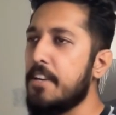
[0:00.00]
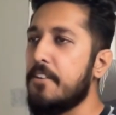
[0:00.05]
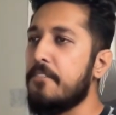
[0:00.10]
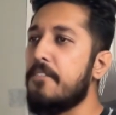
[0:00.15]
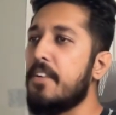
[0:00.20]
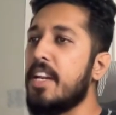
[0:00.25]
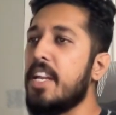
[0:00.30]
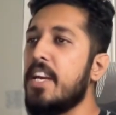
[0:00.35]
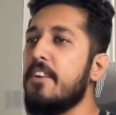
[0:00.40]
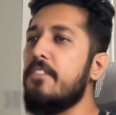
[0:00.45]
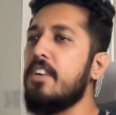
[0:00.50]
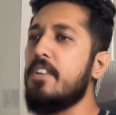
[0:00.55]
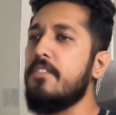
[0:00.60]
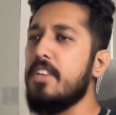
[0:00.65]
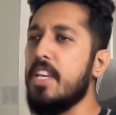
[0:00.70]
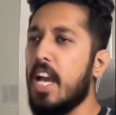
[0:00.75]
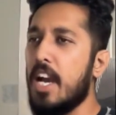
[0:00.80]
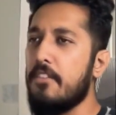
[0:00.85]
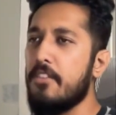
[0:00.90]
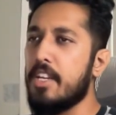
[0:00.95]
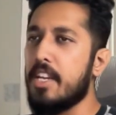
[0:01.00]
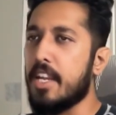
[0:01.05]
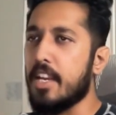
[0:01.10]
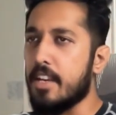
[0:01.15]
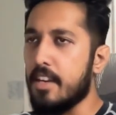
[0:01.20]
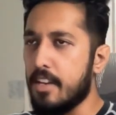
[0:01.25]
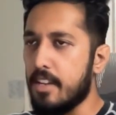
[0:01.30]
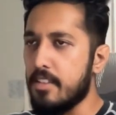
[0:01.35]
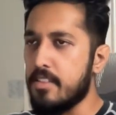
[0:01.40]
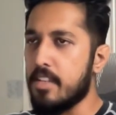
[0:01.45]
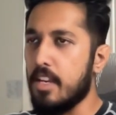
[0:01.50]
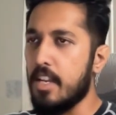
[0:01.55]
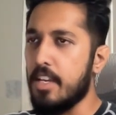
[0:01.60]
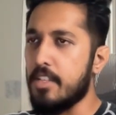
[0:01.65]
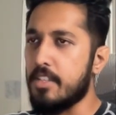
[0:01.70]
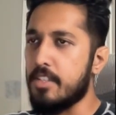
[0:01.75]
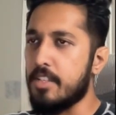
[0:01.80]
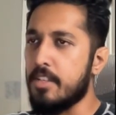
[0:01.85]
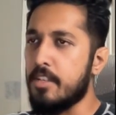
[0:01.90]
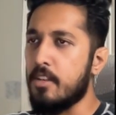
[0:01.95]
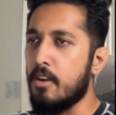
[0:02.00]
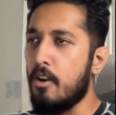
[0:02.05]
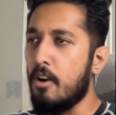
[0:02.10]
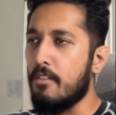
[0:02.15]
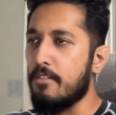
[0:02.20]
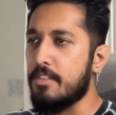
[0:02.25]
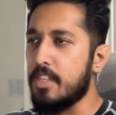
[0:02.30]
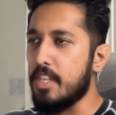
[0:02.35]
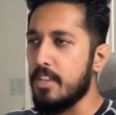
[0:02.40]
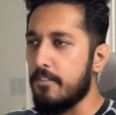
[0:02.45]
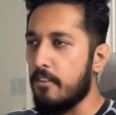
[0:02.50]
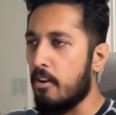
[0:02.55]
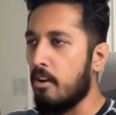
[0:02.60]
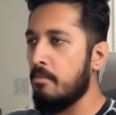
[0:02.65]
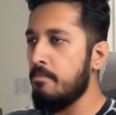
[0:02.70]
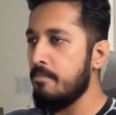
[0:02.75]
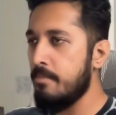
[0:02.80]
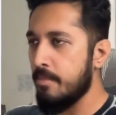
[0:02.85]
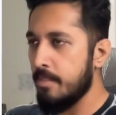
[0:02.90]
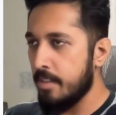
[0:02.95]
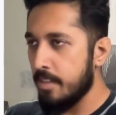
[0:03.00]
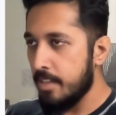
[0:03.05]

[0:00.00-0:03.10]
whenever we have a recurrence relation of the form